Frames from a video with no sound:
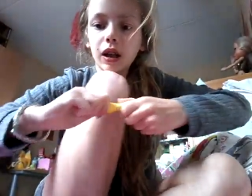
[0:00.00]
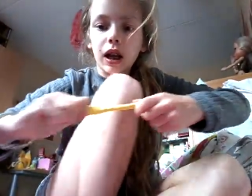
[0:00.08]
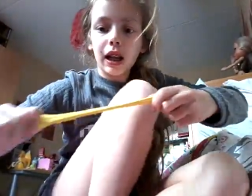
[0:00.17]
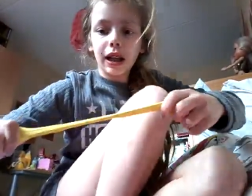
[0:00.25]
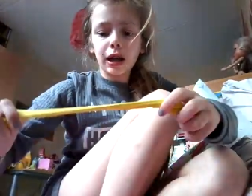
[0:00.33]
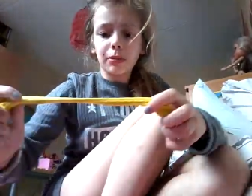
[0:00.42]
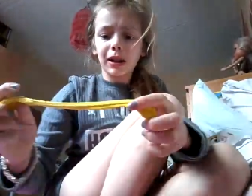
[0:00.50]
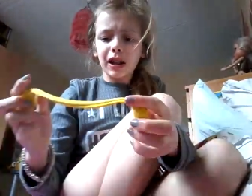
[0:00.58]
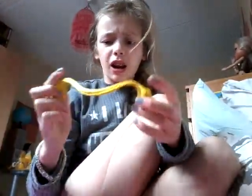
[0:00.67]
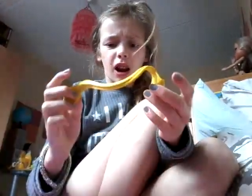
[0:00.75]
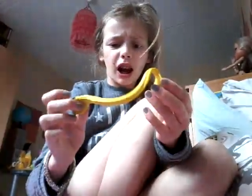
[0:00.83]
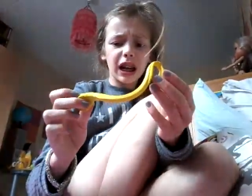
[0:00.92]
a little bit
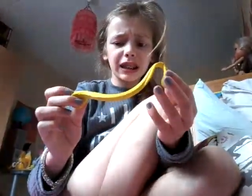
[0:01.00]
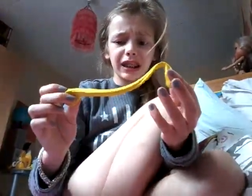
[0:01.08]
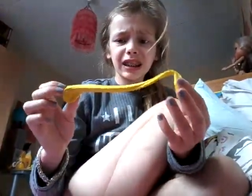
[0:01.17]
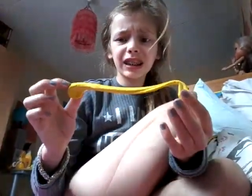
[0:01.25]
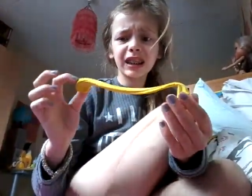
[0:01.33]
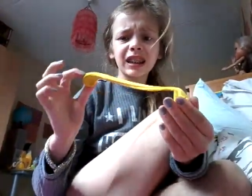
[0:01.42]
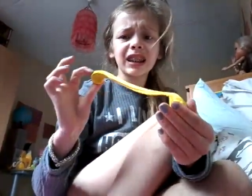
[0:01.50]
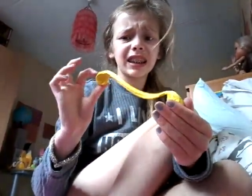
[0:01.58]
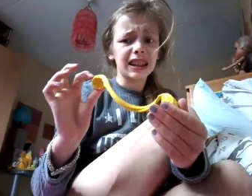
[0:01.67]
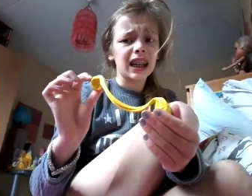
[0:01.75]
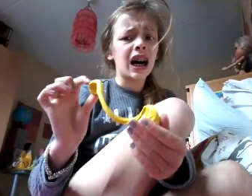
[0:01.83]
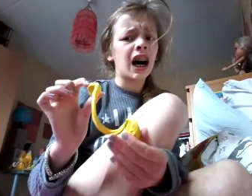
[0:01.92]
lighter,
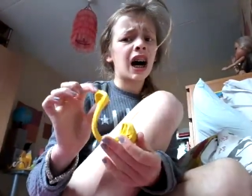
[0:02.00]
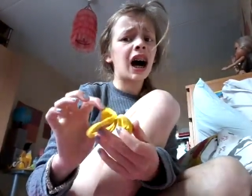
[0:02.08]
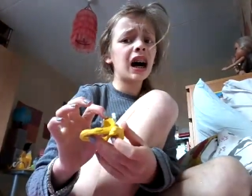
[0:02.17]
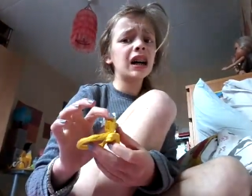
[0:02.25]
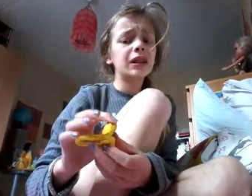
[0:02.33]
yeah.